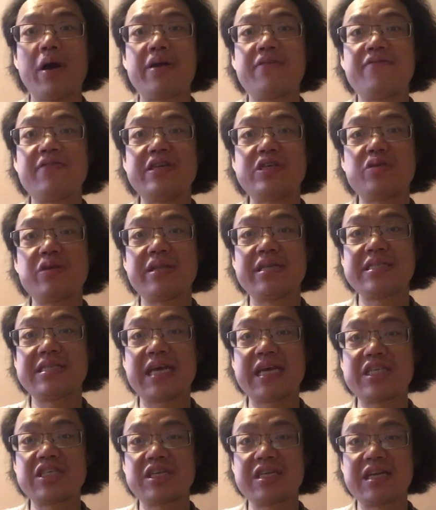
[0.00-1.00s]
a
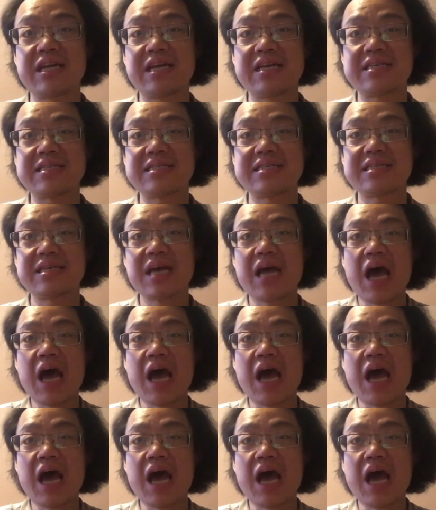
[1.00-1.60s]
visualization is.